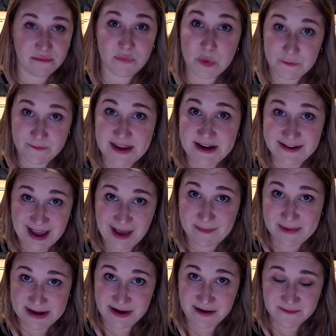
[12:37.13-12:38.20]
movement
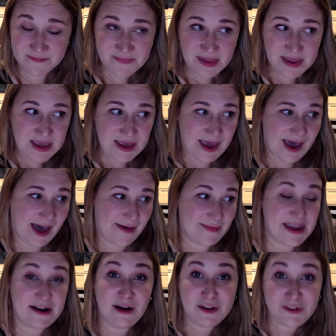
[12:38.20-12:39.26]
happening
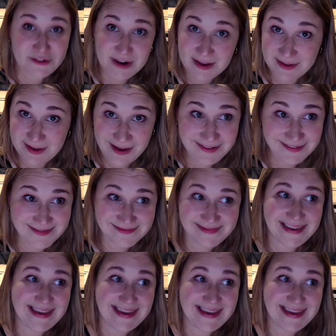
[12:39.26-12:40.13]
in Australia,